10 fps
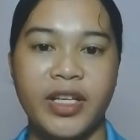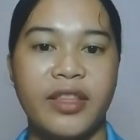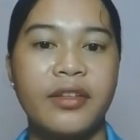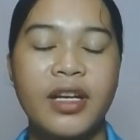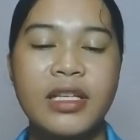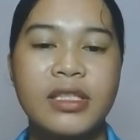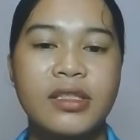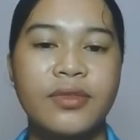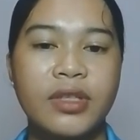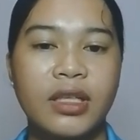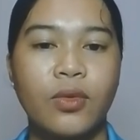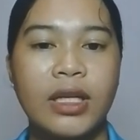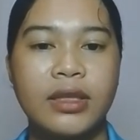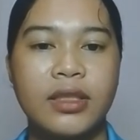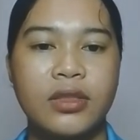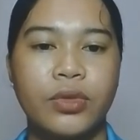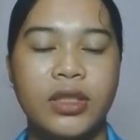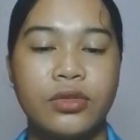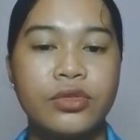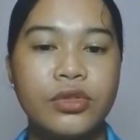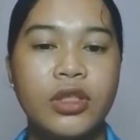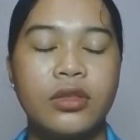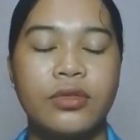There are several qualities we need to